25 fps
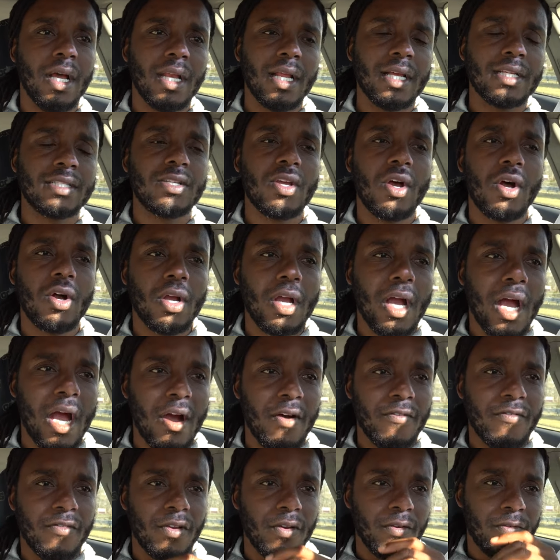Let's talk
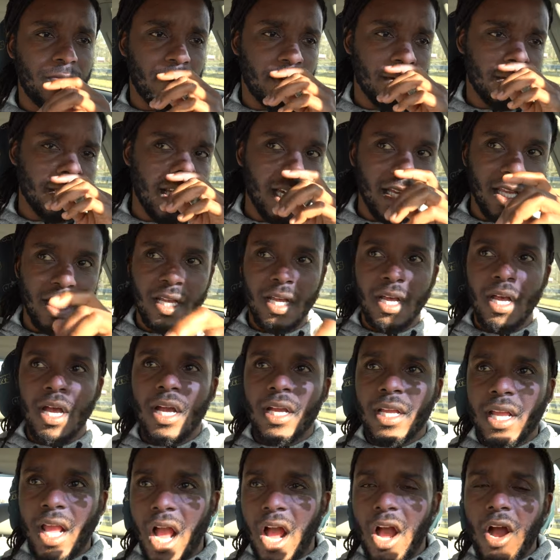Kyle Fuller for a second.
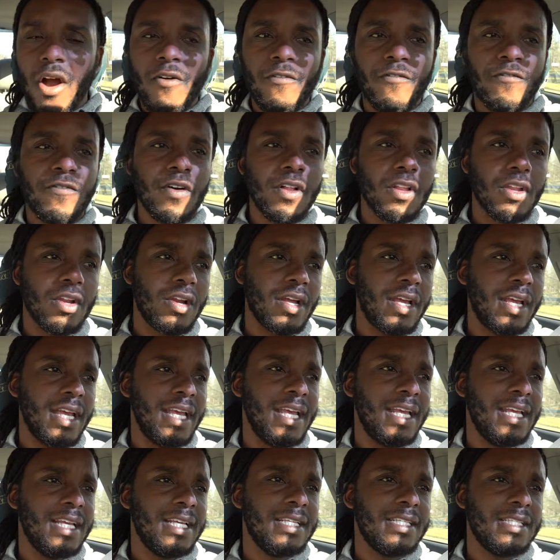Kyle Fuller
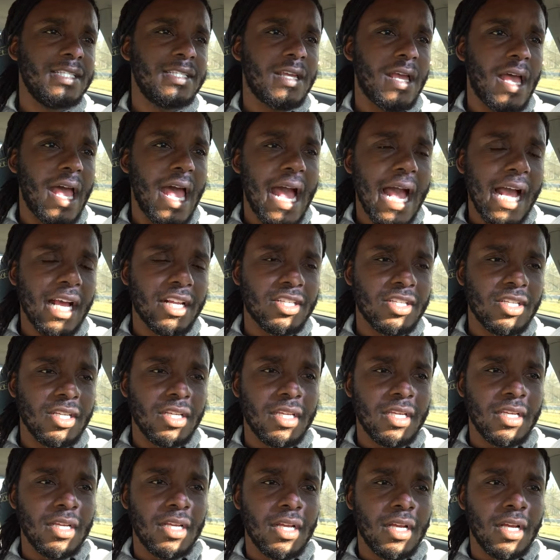is
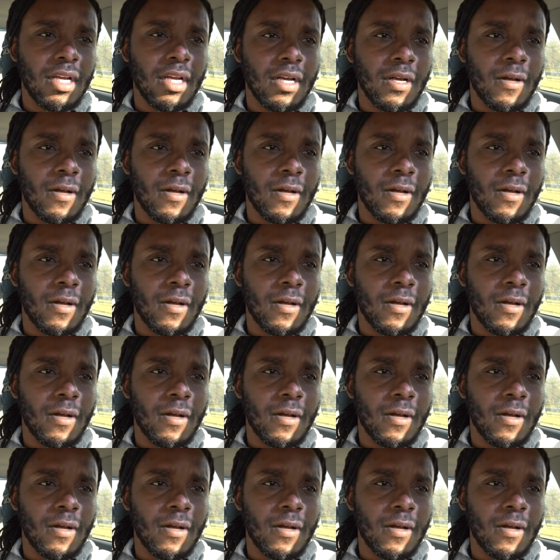actually